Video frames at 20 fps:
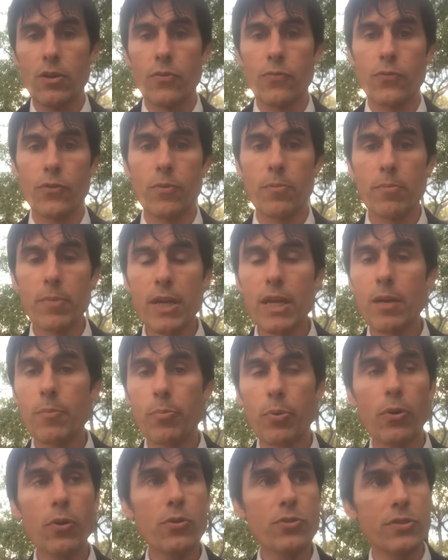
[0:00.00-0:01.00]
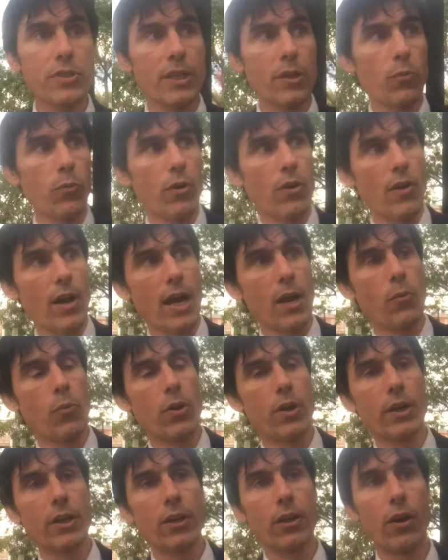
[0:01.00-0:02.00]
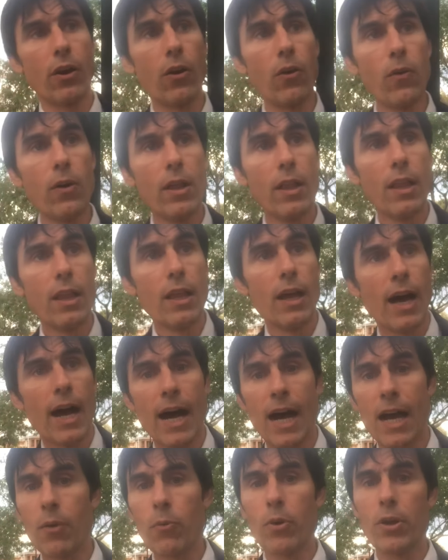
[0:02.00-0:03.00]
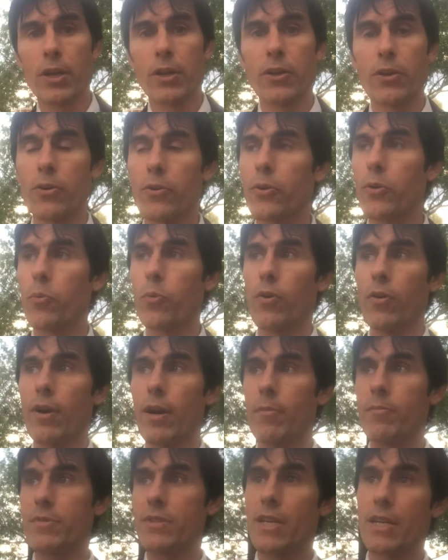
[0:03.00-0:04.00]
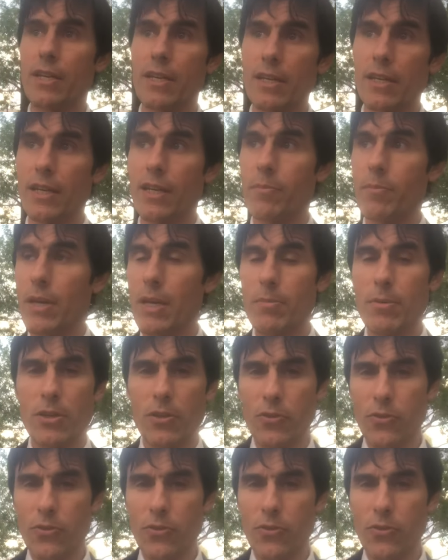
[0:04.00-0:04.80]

For me personally, where I want to go to where I'm taking in maybe